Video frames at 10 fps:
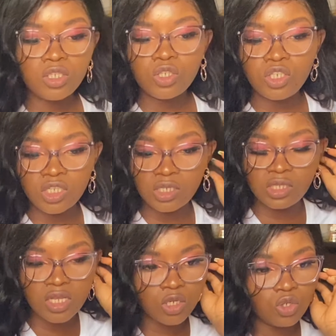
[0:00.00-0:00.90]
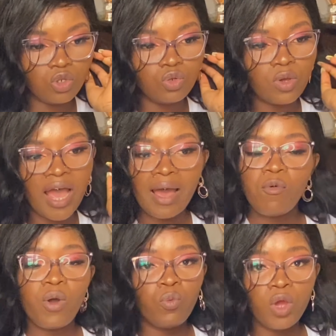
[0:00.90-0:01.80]
you just need to,
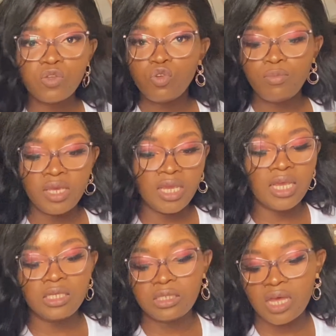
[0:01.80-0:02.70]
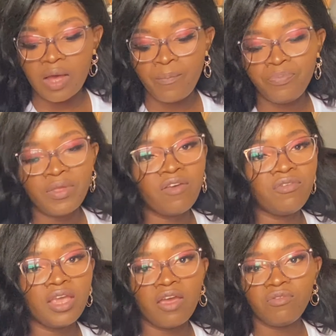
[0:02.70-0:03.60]
what works for me is
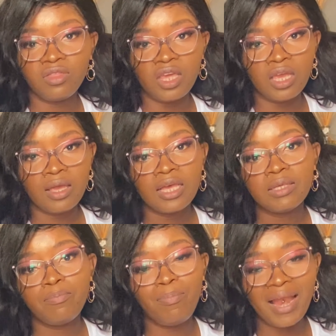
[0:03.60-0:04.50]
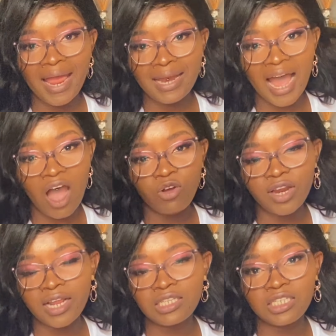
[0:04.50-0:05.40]
having everything planned out
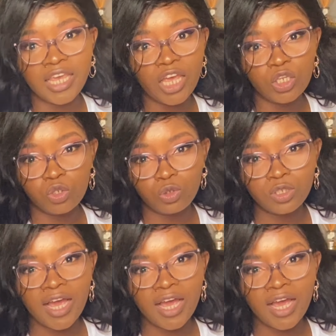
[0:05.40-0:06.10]
and scheduled.